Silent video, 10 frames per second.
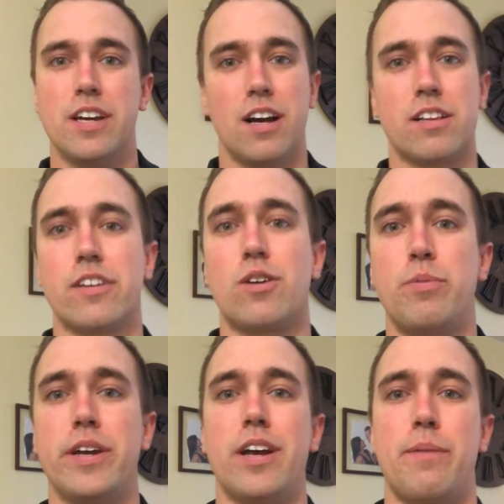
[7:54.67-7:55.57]
a little
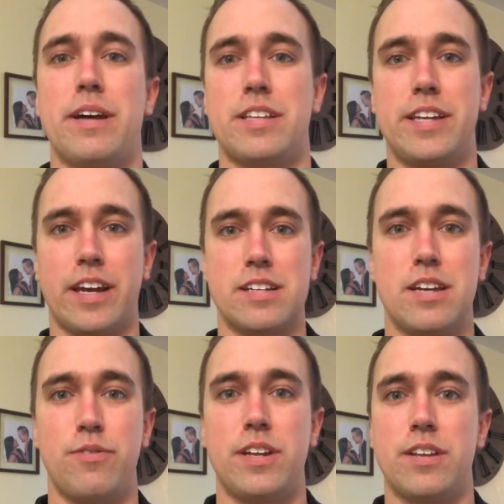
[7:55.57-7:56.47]
bit about the
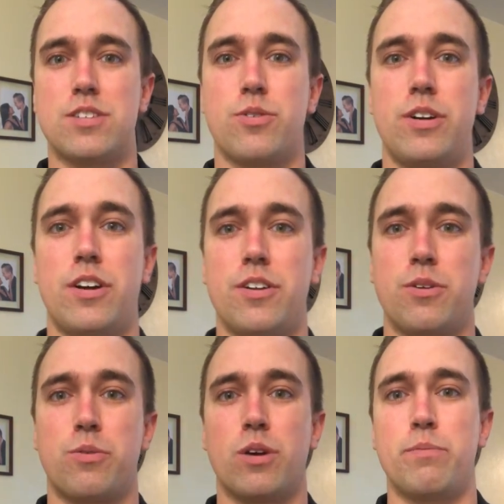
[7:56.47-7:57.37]
negativity that's going on in the
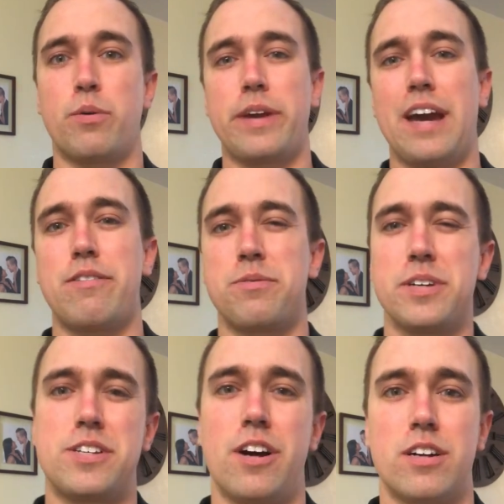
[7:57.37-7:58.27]
world, but we haven't
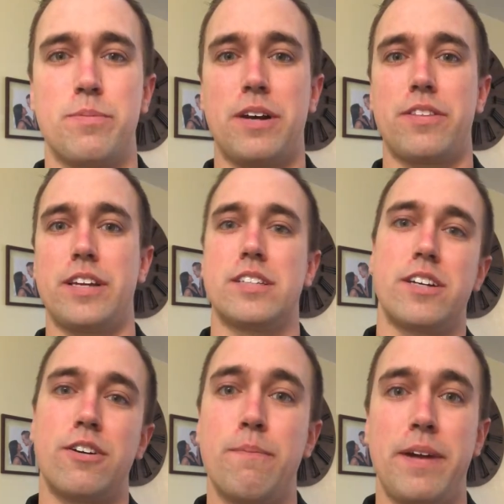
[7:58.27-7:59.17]
really talked about things
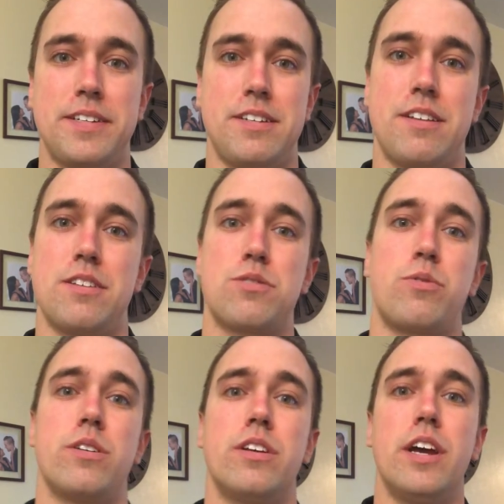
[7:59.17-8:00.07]
that are amazing in this
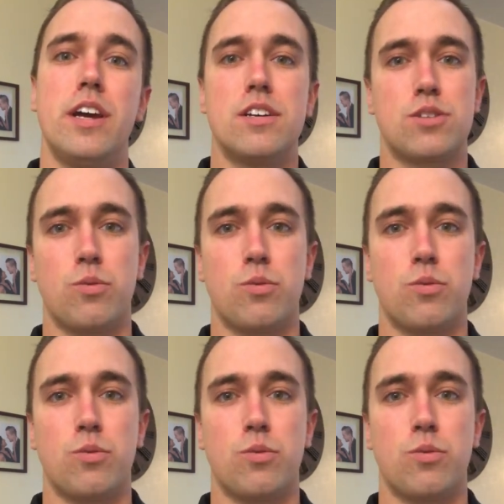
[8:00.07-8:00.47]
world. So